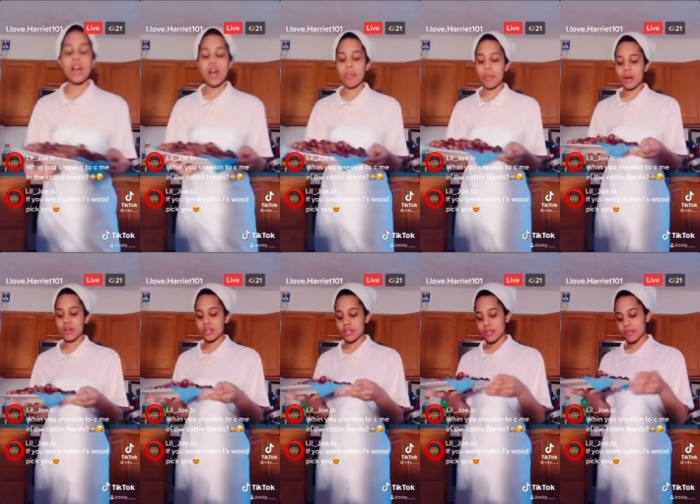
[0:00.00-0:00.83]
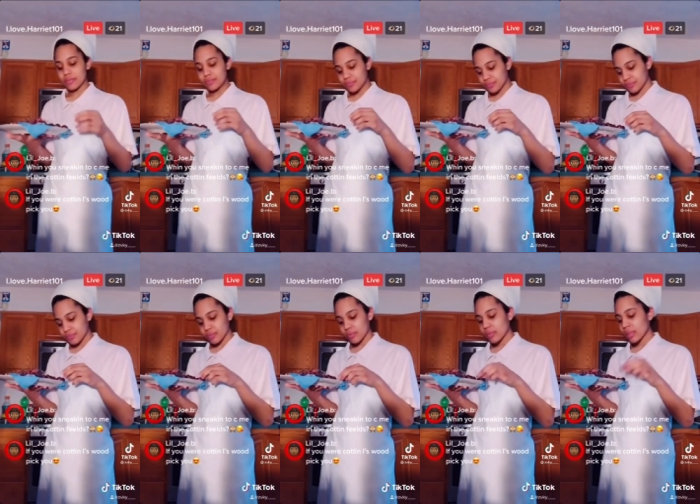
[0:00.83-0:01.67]
are perks of
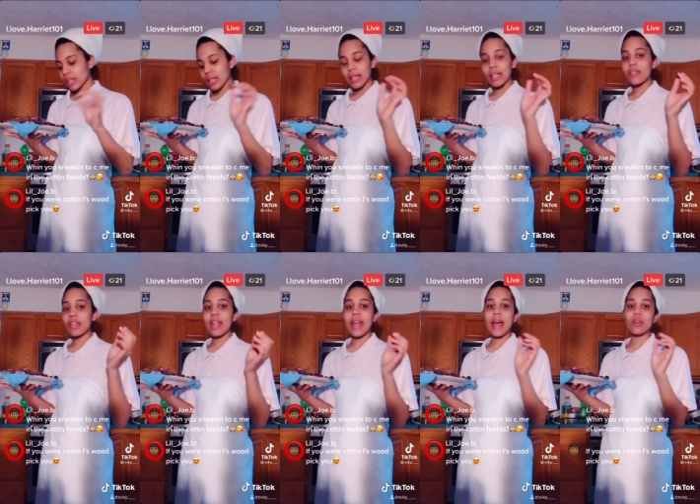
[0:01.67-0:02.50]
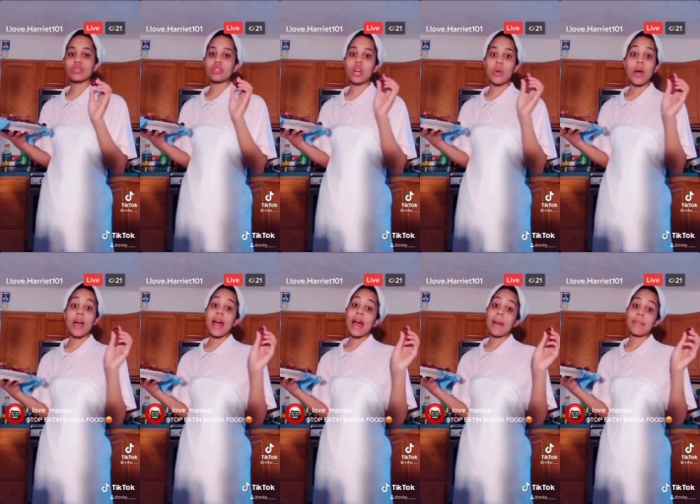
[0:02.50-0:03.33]
living in a house, though.
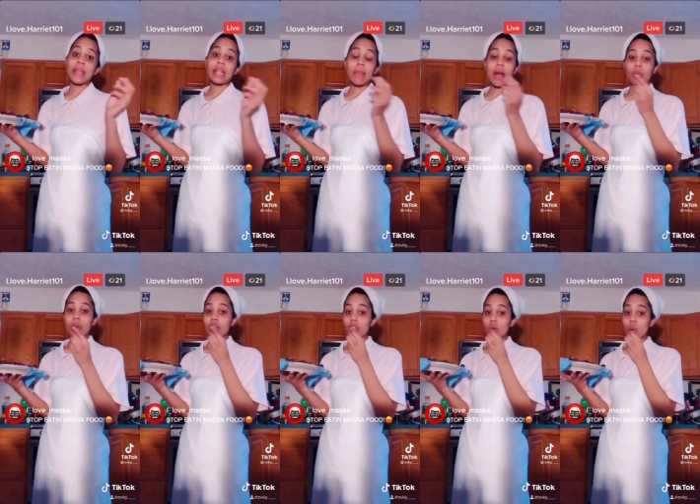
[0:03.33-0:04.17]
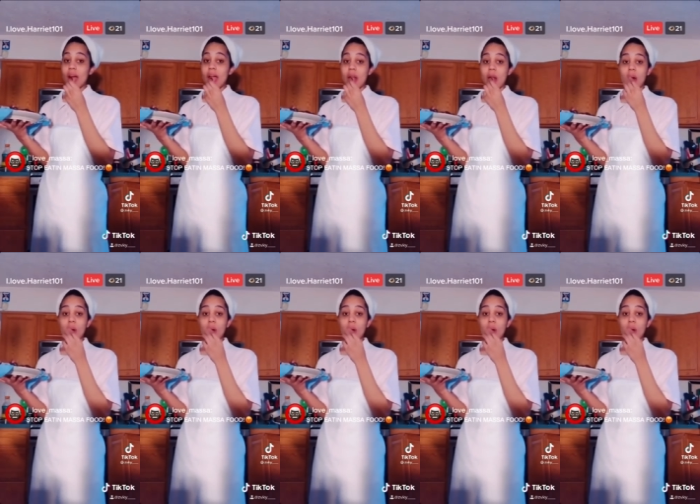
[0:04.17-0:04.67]
I'm thinking about running away.